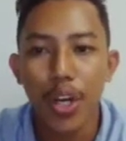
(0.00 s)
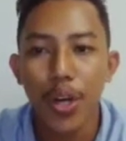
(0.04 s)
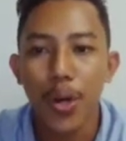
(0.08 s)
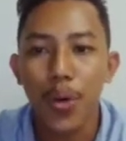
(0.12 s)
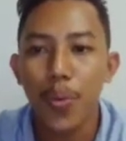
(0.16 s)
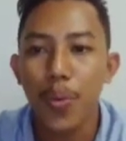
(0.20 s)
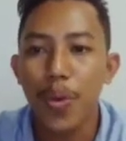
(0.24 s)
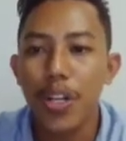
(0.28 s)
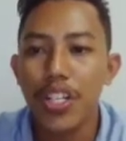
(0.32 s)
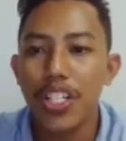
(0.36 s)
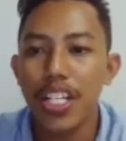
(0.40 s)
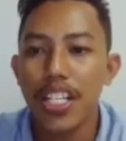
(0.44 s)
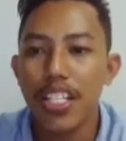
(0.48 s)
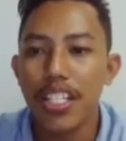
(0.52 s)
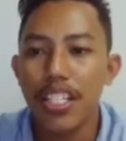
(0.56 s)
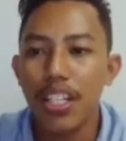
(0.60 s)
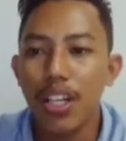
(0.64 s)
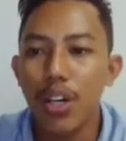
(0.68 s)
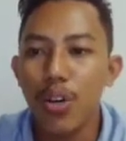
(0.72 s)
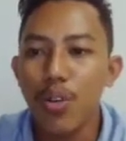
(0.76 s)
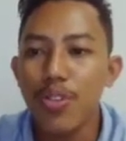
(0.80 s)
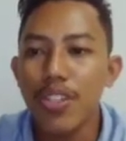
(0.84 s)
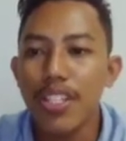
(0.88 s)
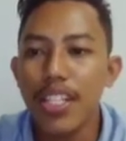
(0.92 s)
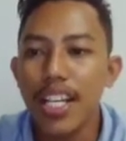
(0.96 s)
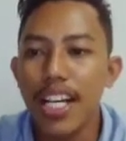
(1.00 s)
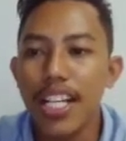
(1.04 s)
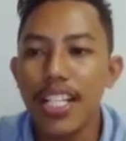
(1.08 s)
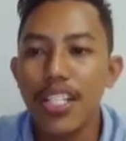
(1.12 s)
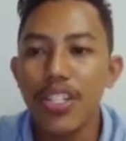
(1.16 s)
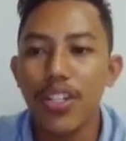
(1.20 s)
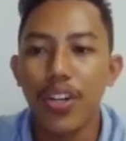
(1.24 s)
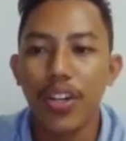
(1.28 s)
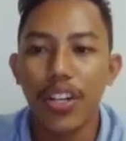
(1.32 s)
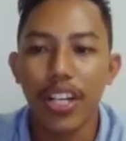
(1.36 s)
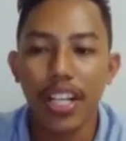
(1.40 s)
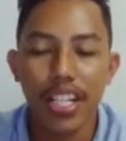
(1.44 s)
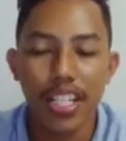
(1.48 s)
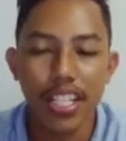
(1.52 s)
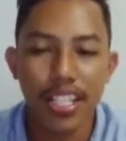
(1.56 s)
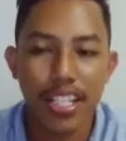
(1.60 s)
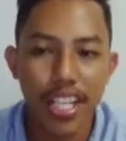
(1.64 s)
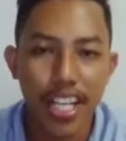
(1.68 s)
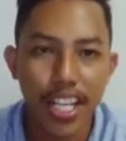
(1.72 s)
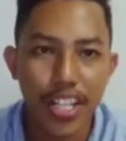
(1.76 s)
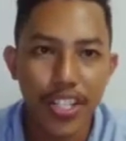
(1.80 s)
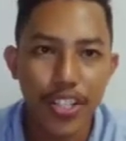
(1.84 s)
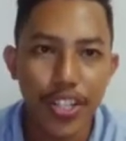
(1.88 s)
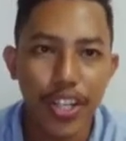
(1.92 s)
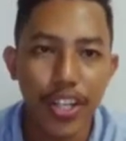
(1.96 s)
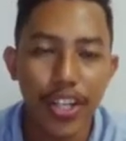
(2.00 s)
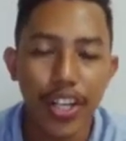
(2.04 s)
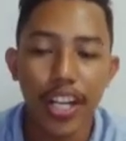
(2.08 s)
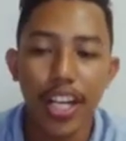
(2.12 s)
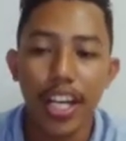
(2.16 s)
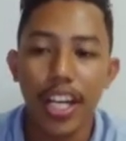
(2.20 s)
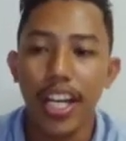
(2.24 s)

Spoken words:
which has no sense or organization.